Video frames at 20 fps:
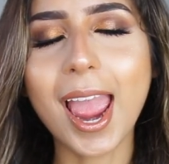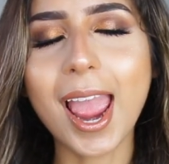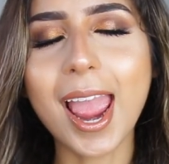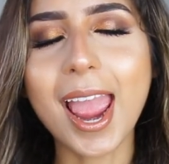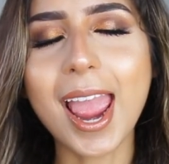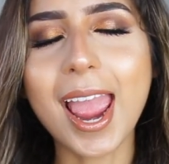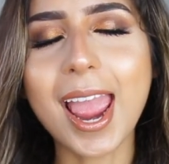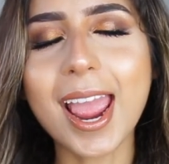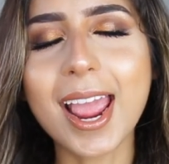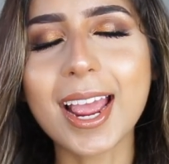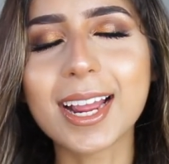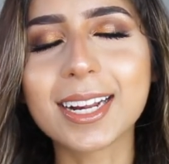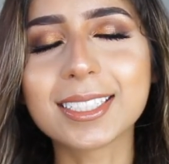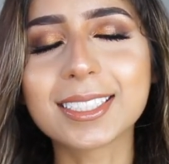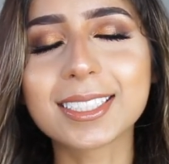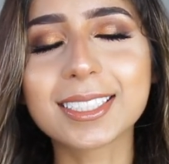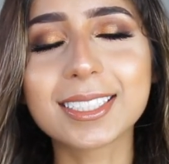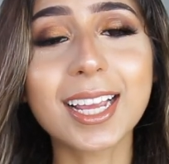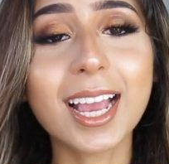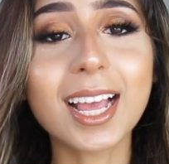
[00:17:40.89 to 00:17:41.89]

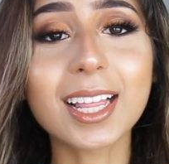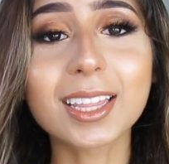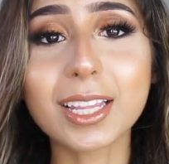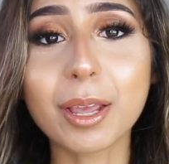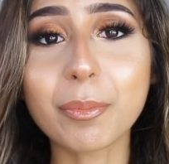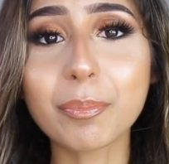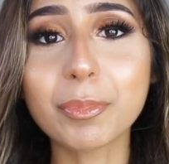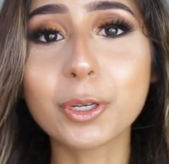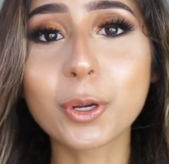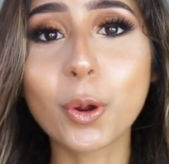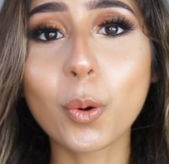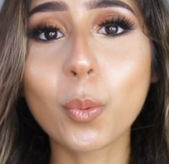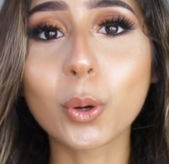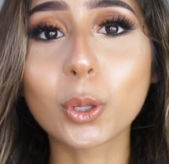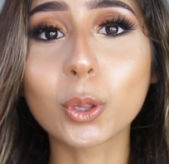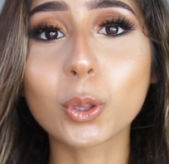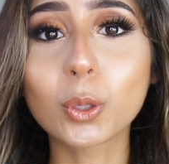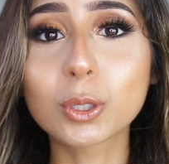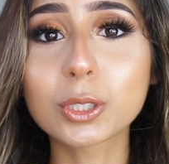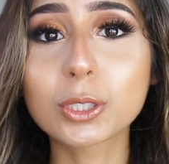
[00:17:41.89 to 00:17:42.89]
And yeah, let me know
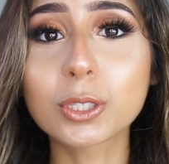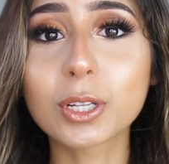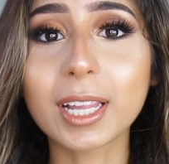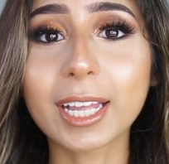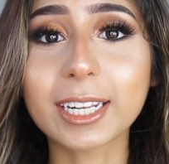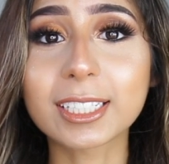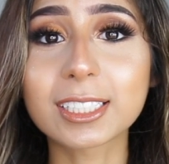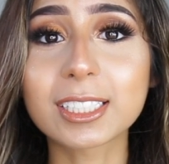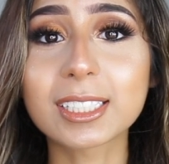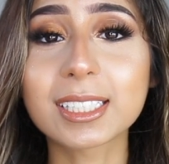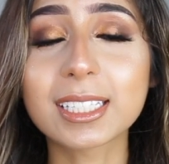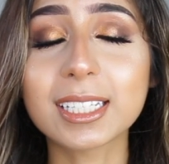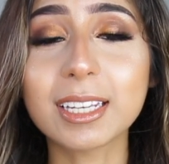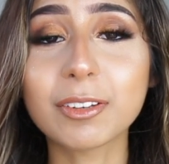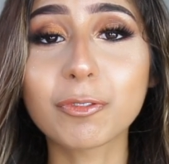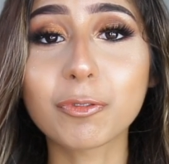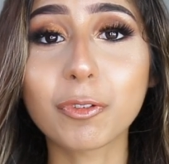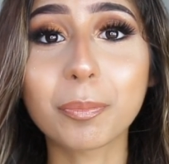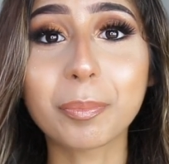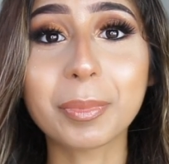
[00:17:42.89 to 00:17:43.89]
what looks you'd like to see
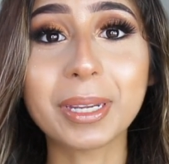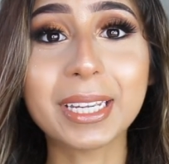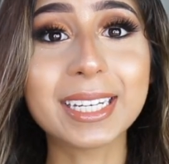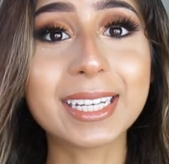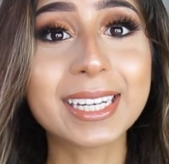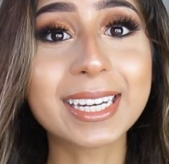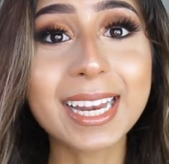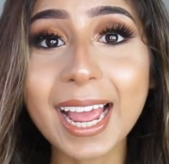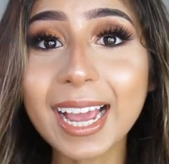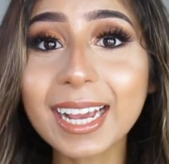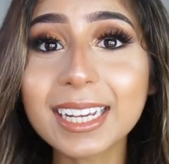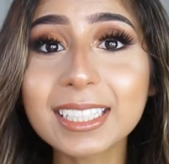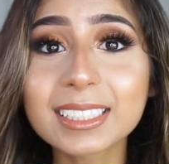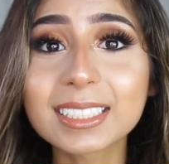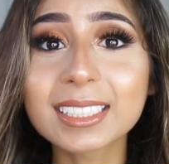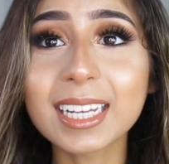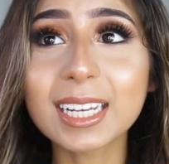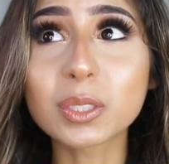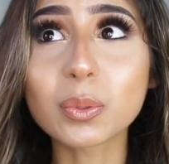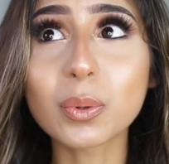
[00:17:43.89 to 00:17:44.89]
from me
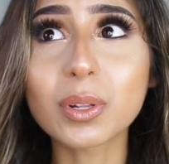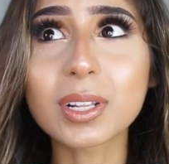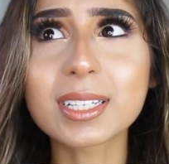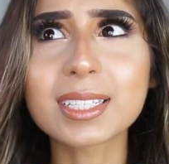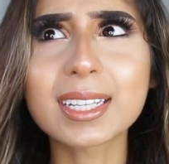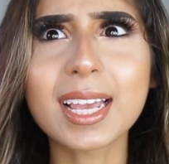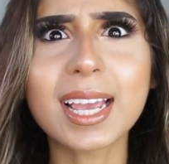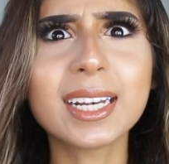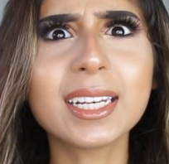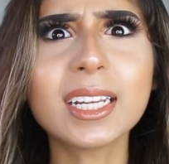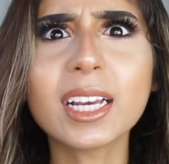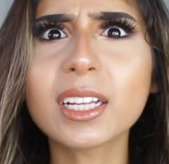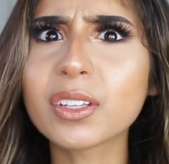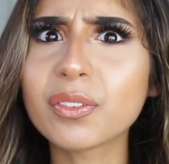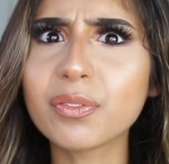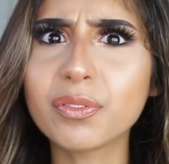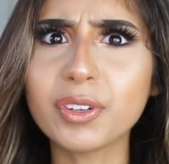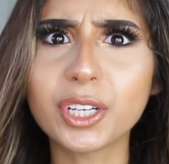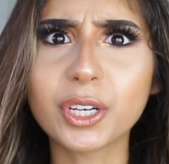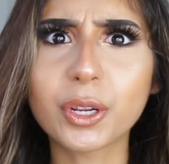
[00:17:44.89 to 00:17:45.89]
next, as well as any
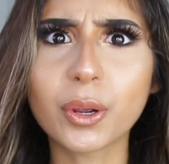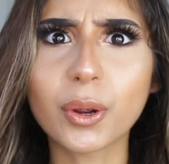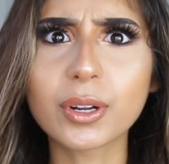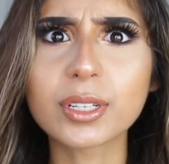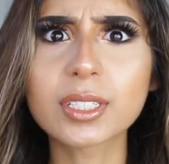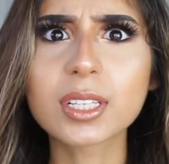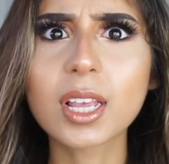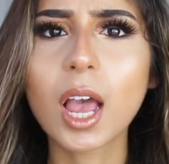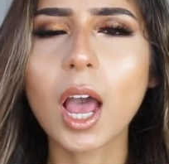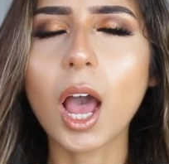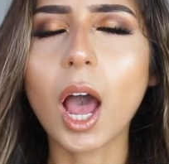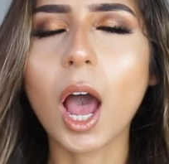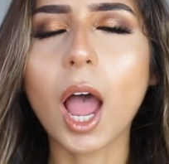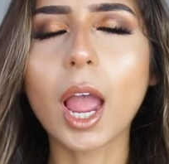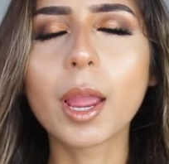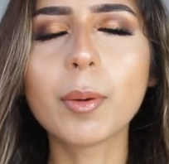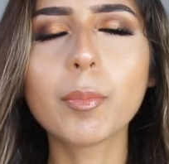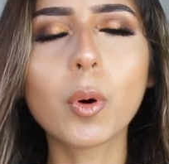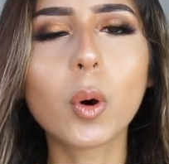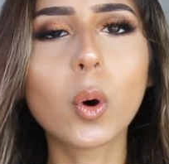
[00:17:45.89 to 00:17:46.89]
other videos.
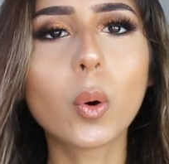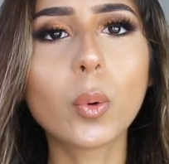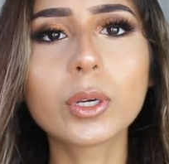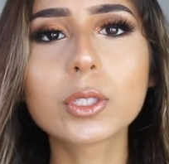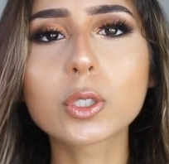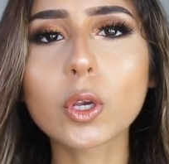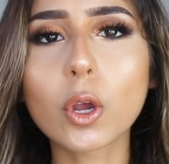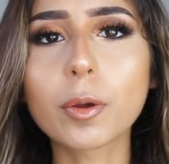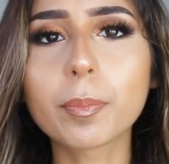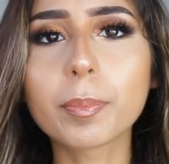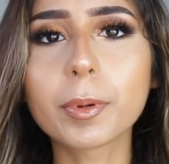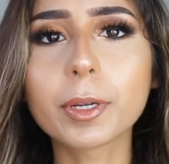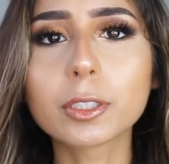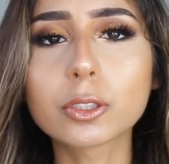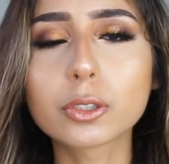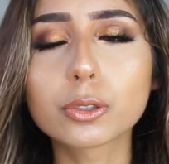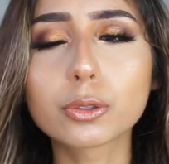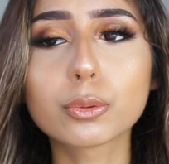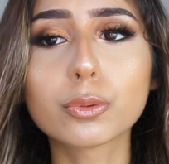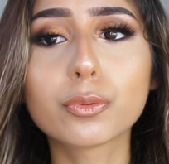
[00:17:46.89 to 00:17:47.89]
I'm always
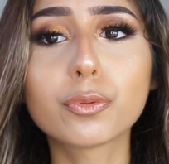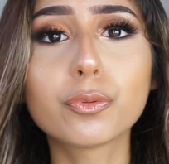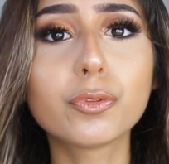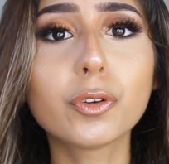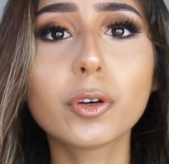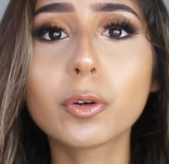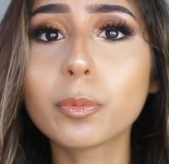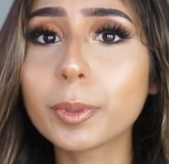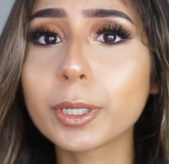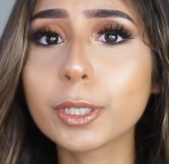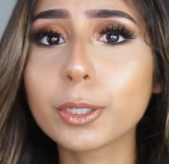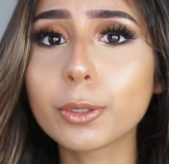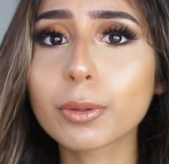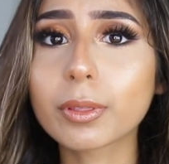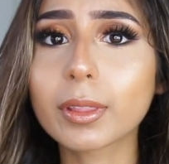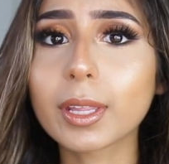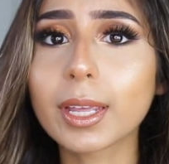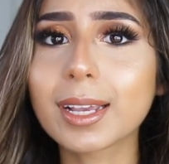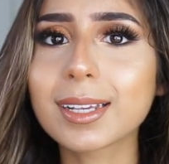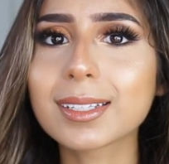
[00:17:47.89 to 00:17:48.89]
open to filming new
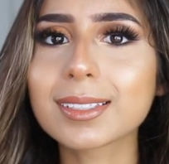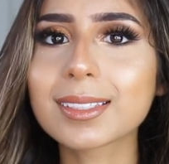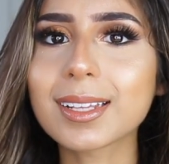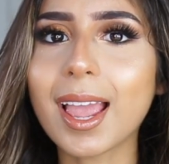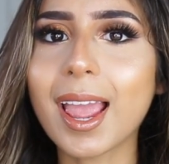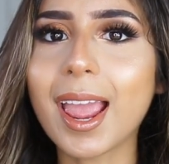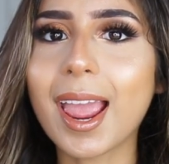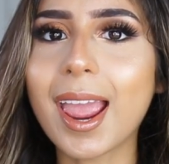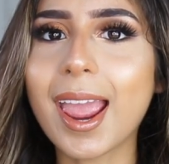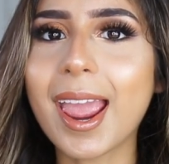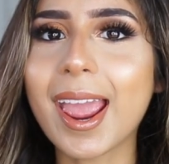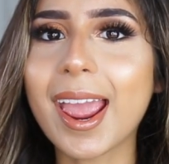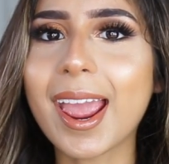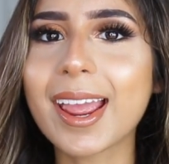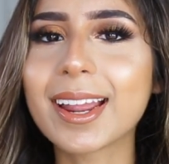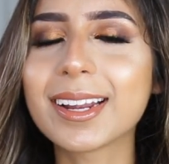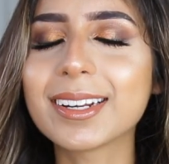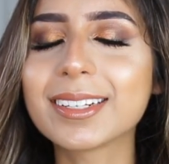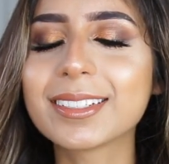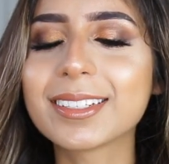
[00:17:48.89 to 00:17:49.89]
things
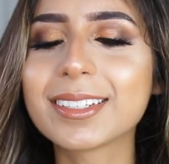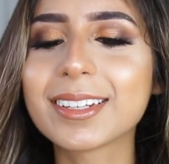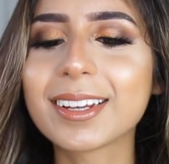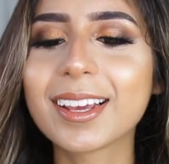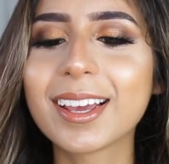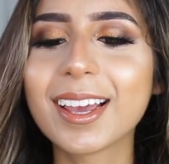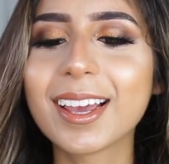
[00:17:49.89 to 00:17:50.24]
and